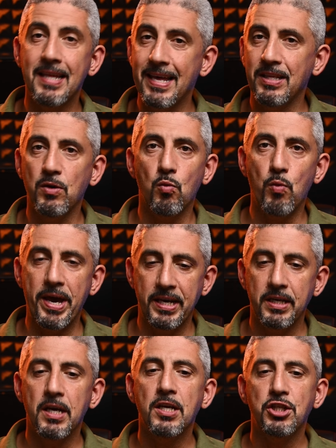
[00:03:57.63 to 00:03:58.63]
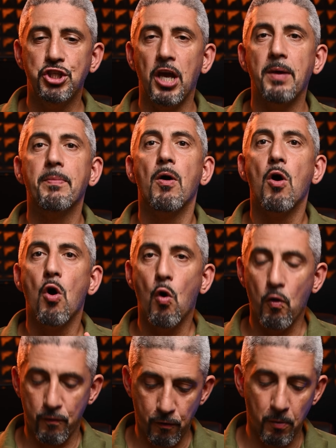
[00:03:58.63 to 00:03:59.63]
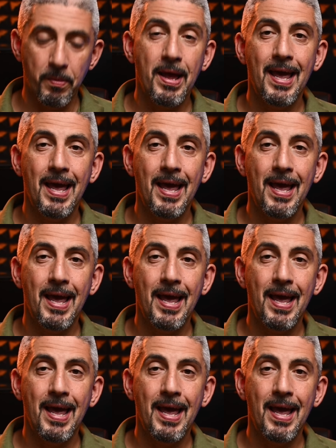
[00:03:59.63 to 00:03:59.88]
any way, shape, or form.